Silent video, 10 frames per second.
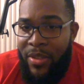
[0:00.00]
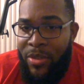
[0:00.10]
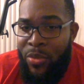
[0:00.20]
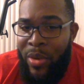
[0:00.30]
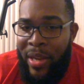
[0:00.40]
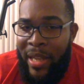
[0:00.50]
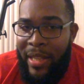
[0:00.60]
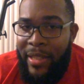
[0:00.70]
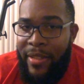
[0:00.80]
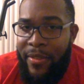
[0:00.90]
to where I
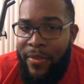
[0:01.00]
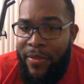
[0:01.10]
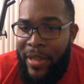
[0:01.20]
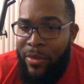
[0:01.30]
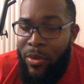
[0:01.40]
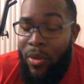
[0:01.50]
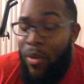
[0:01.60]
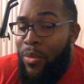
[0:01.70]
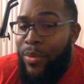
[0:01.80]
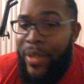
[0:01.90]
live. They will
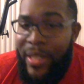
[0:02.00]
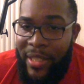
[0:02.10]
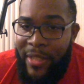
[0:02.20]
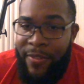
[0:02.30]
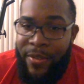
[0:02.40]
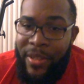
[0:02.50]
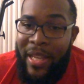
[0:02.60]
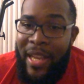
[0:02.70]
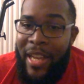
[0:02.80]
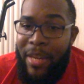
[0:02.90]
only deliver in
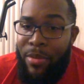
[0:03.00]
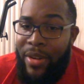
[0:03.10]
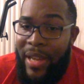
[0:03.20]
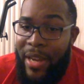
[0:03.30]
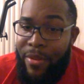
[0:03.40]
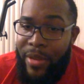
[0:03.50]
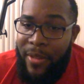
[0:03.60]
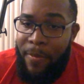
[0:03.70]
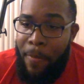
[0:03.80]
the Hyde Park area.